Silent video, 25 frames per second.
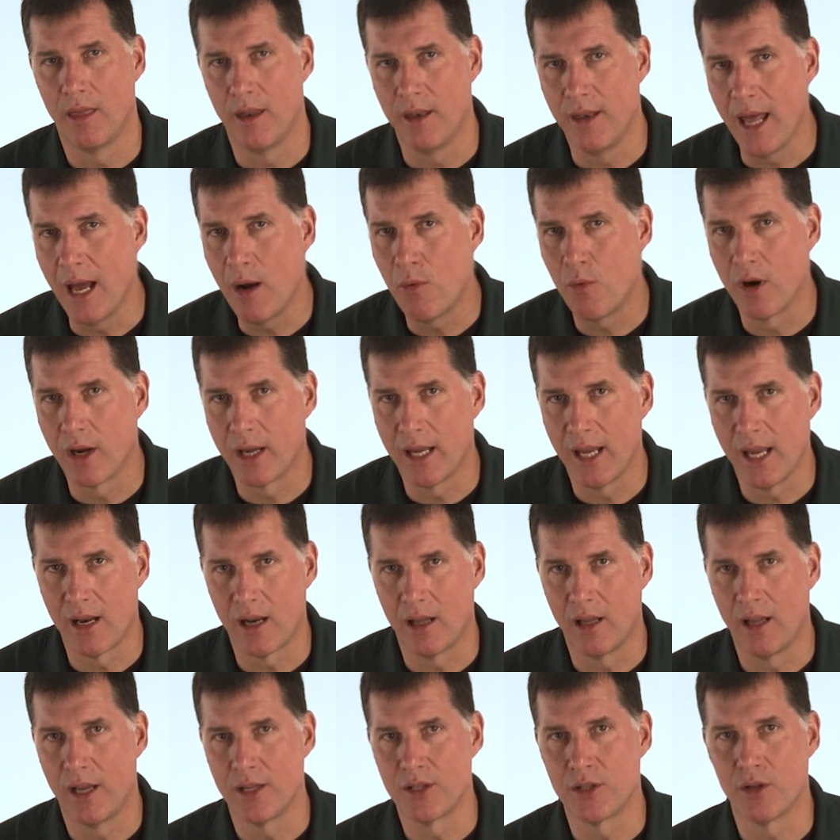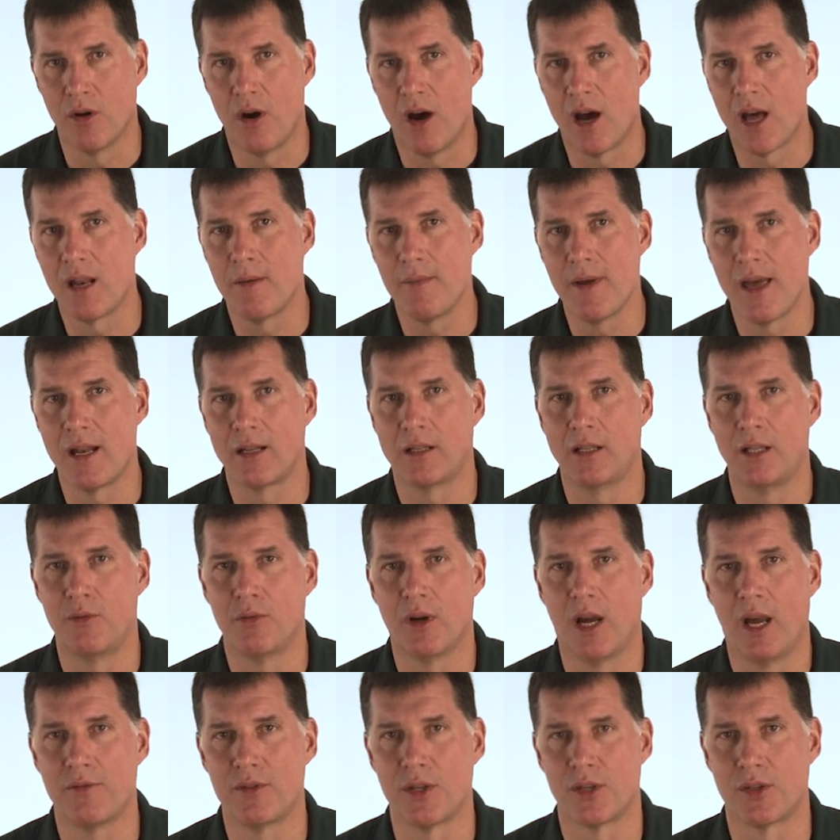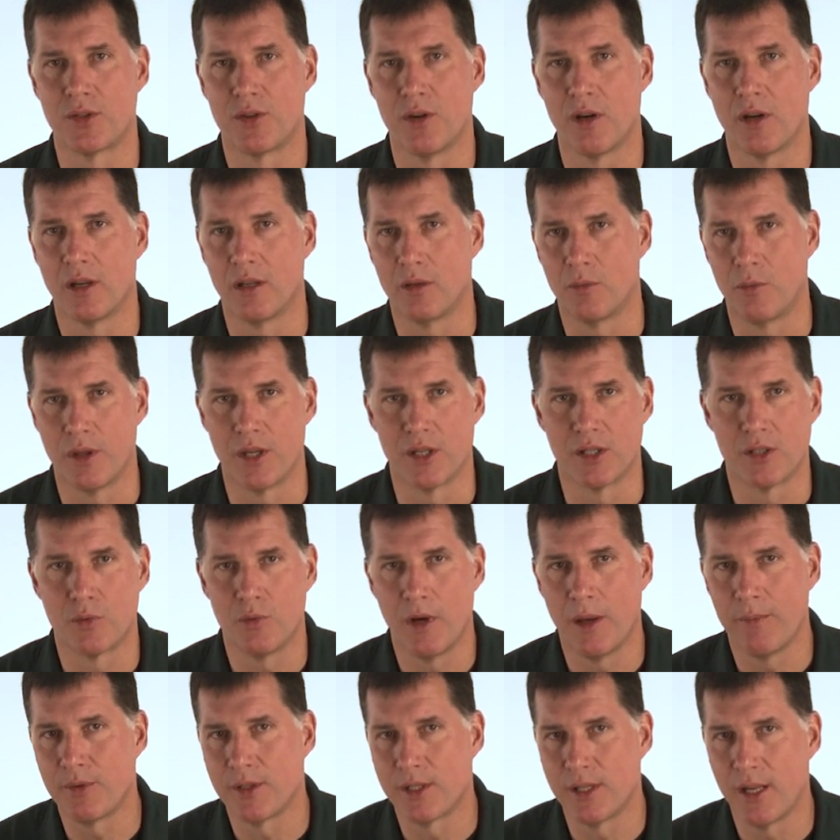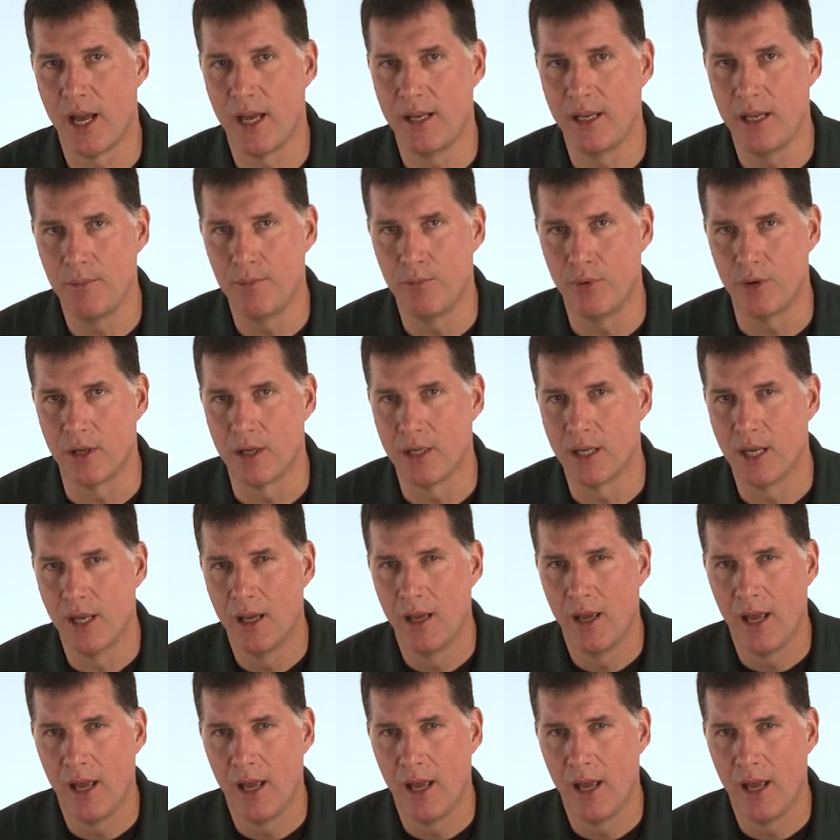The network analyzer automatically drives a circuit with a swept sine input